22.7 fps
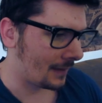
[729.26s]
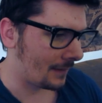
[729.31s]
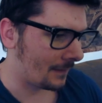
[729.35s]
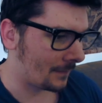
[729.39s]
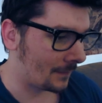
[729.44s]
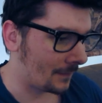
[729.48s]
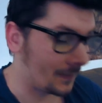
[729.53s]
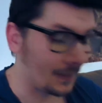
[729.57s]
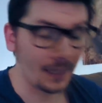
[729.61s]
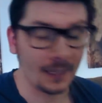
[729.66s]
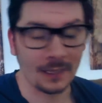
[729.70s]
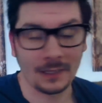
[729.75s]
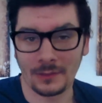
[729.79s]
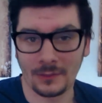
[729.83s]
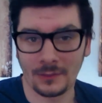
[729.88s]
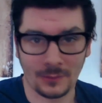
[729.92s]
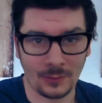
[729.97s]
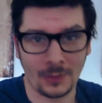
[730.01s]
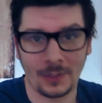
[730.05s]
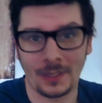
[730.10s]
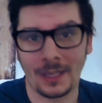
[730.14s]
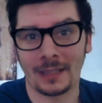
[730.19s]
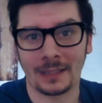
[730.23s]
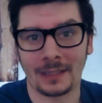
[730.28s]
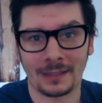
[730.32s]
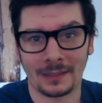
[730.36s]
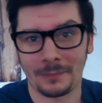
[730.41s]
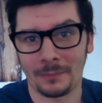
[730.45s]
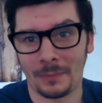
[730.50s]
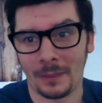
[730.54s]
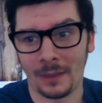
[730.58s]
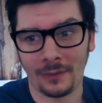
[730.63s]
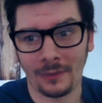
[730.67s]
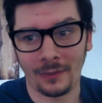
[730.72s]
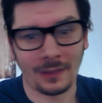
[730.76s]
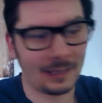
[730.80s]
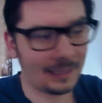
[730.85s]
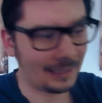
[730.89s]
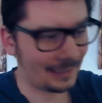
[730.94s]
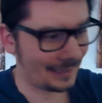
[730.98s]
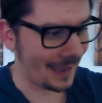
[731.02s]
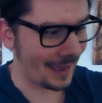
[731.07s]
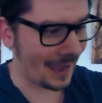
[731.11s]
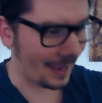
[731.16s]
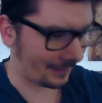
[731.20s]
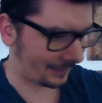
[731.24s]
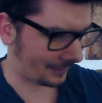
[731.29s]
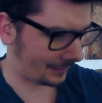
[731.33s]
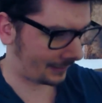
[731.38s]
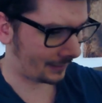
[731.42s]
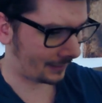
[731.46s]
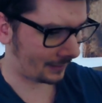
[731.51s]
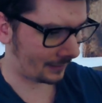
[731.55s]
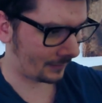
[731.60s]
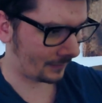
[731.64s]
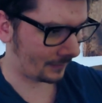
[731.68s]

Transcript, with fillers: then you get basically cats.